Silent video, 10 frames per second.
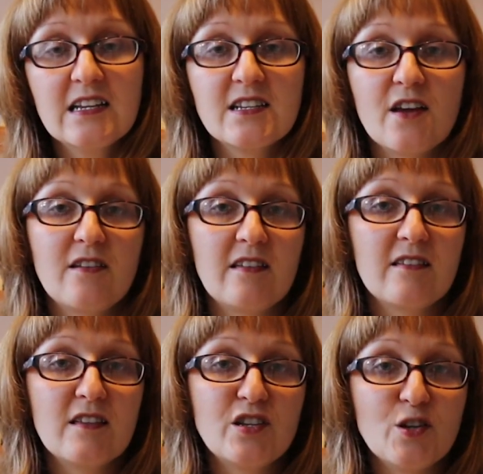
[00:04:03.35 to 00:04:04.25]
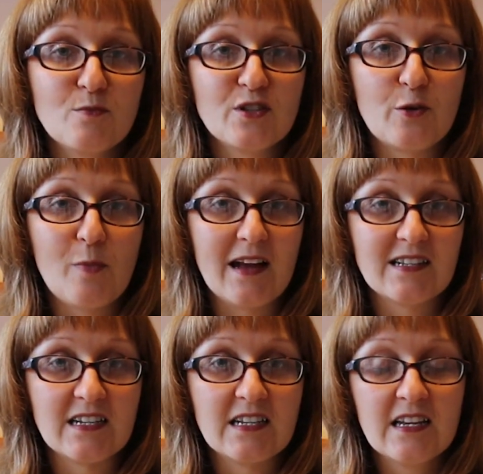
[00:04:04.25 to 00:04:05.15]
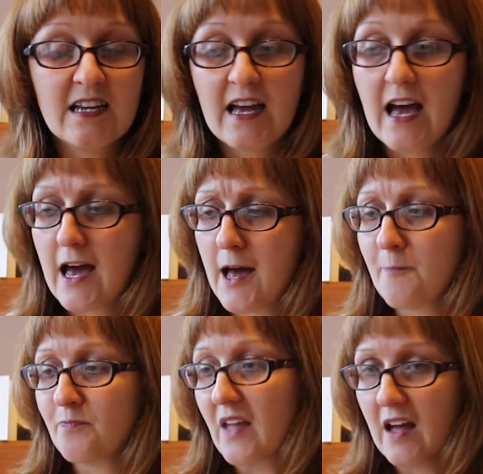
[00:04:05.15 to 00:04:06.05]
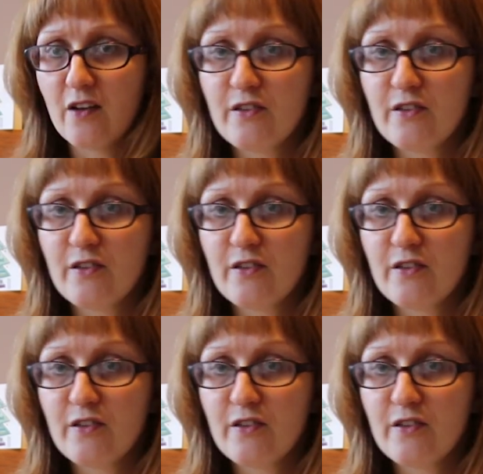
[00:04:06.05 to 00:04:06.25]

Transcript: So this is the jumpsuit pattern, and I